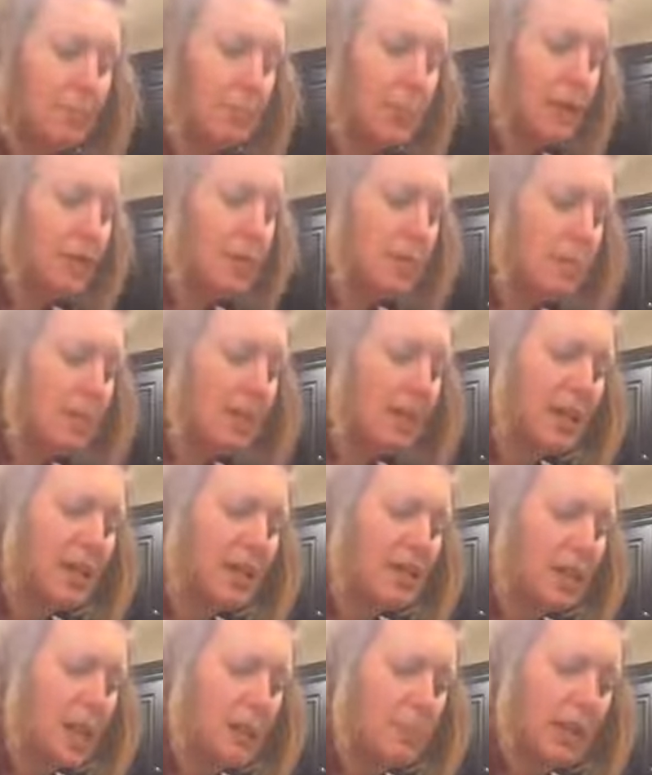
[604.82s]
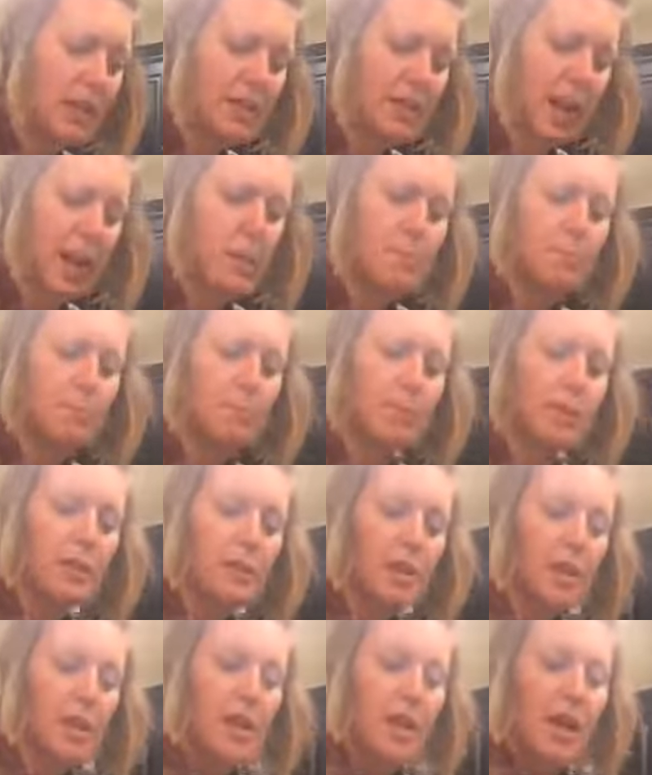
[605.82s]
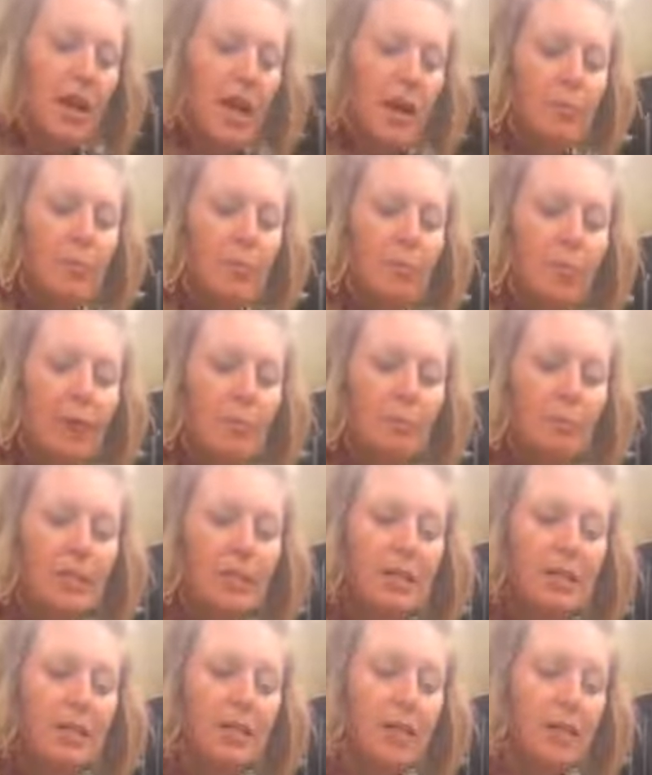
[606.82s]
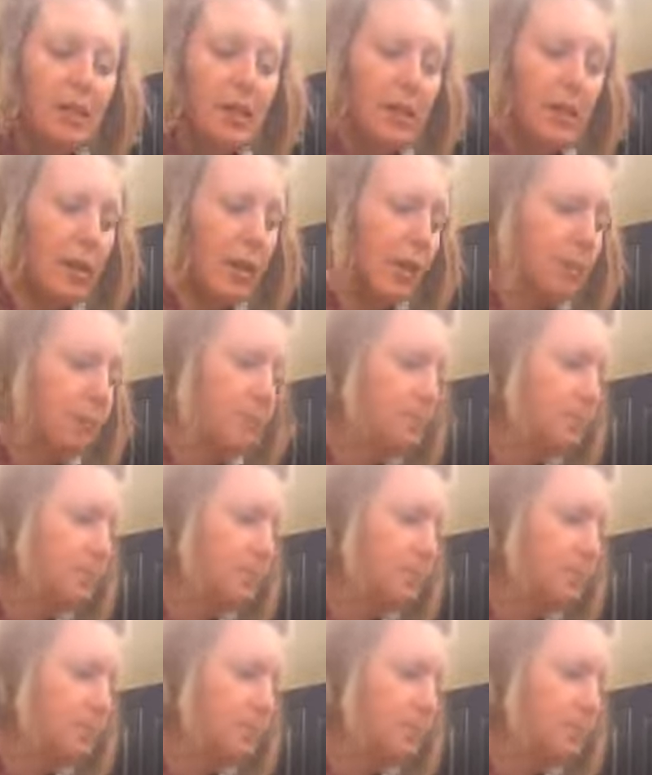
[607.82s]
not spending any time on that. I put my beans in here.